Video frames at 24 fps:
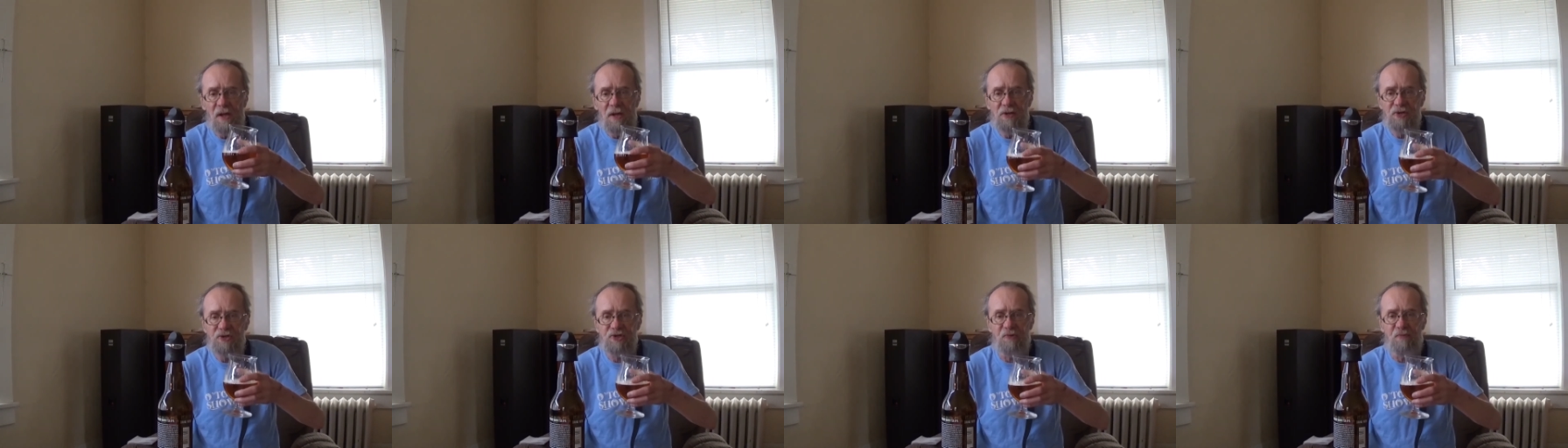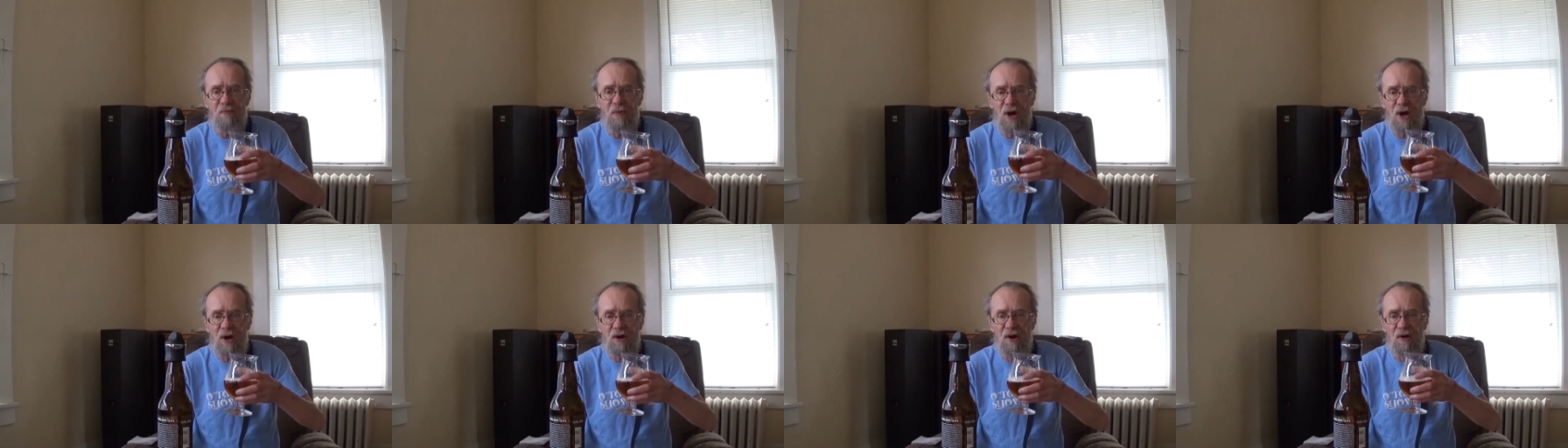some
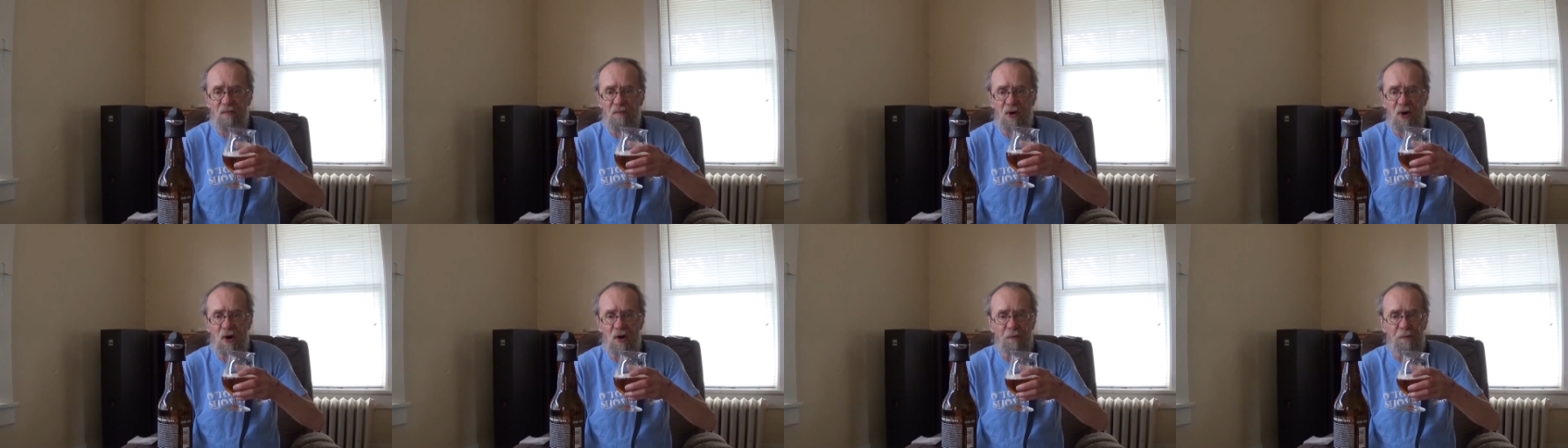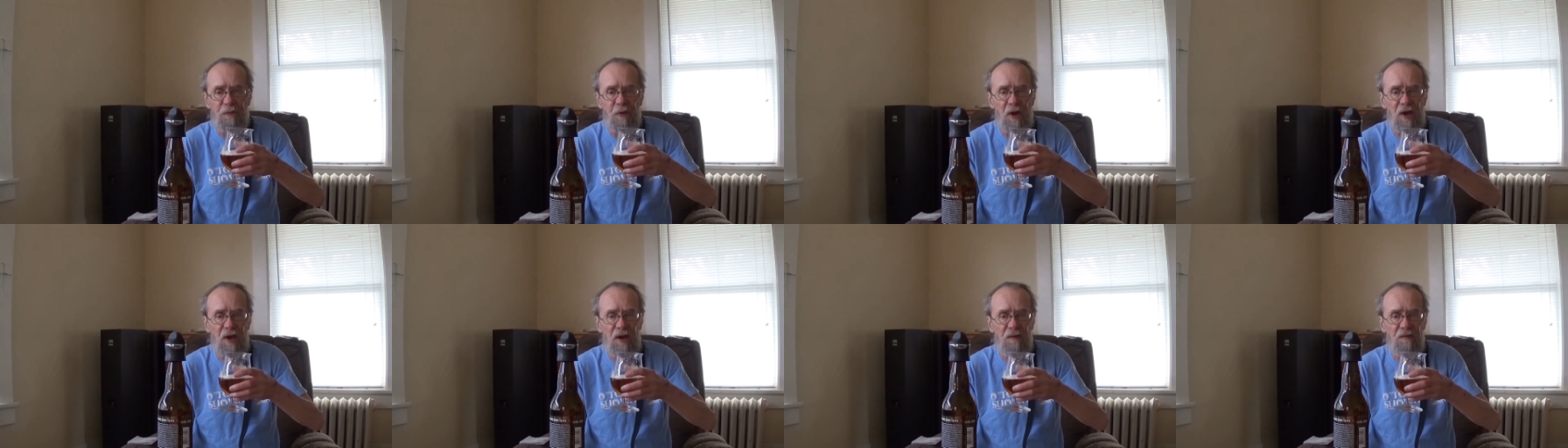moderate malt
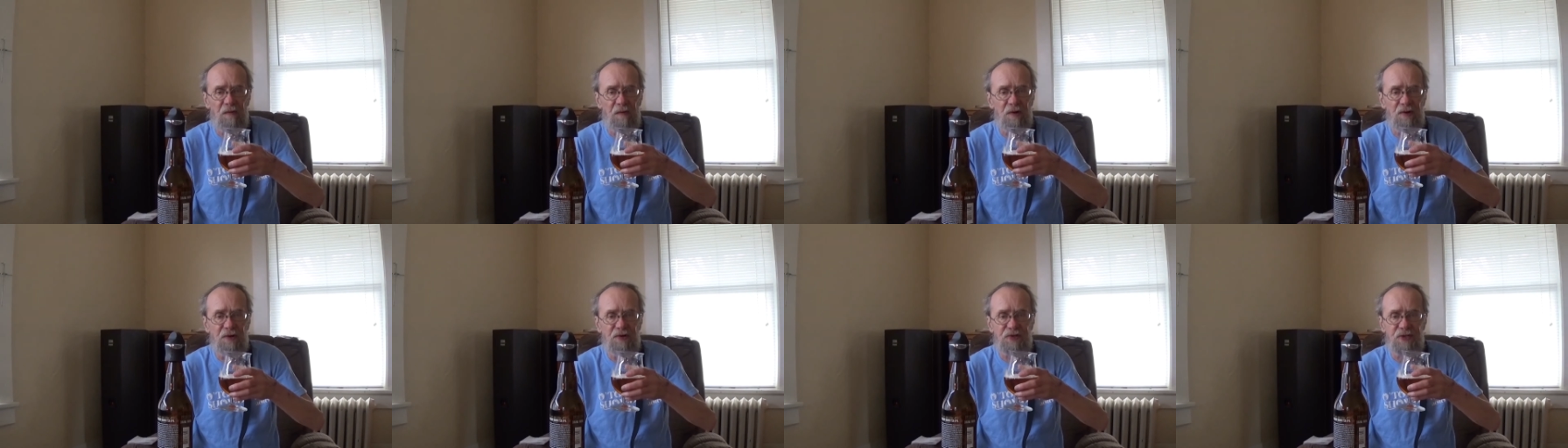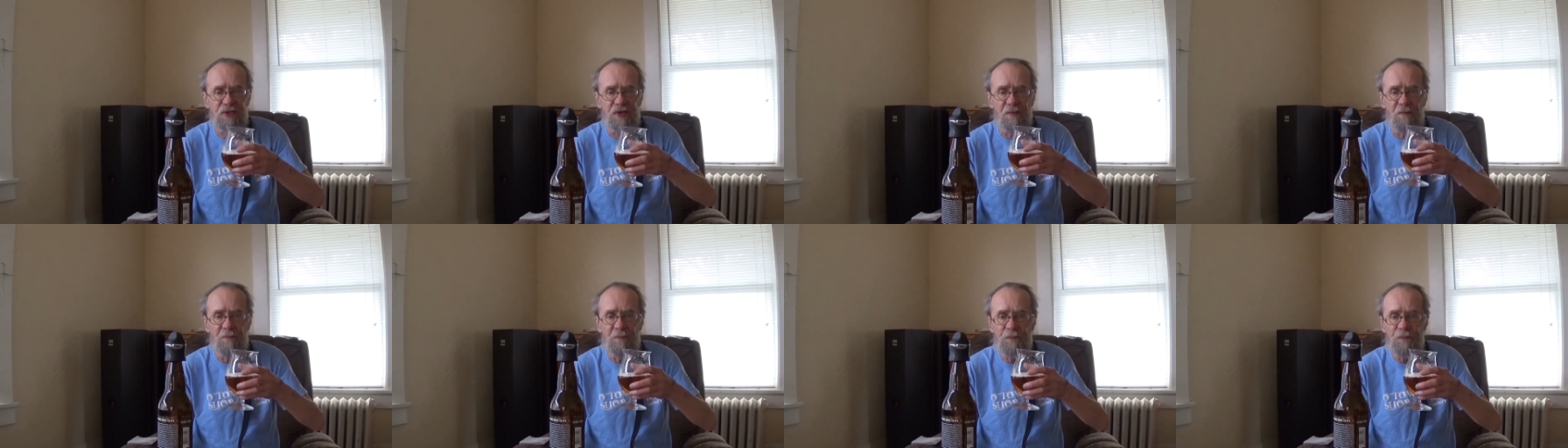flavors.
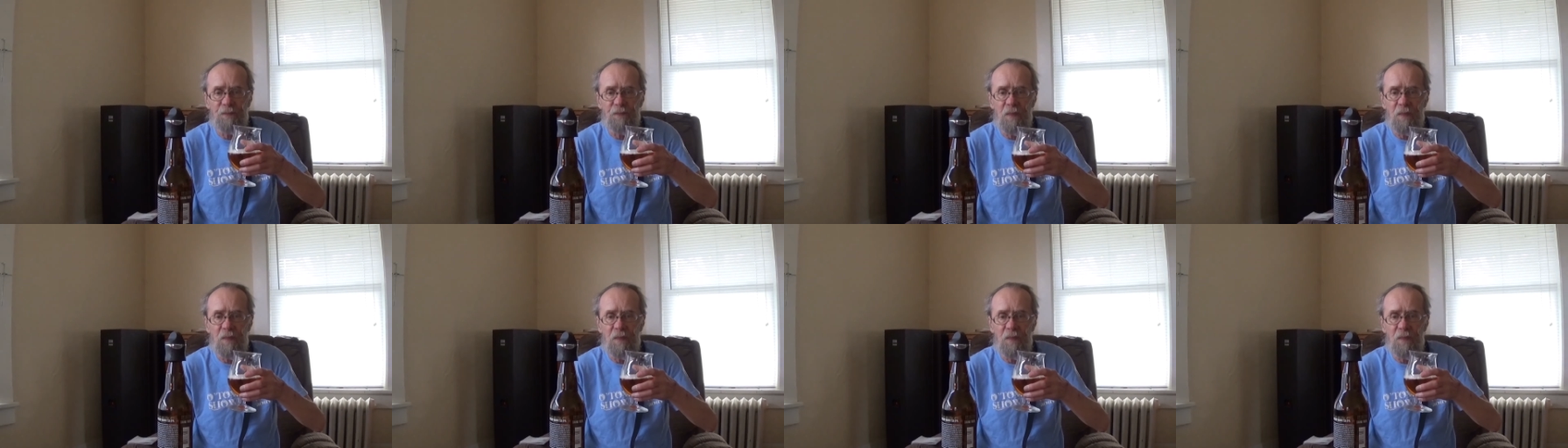Um,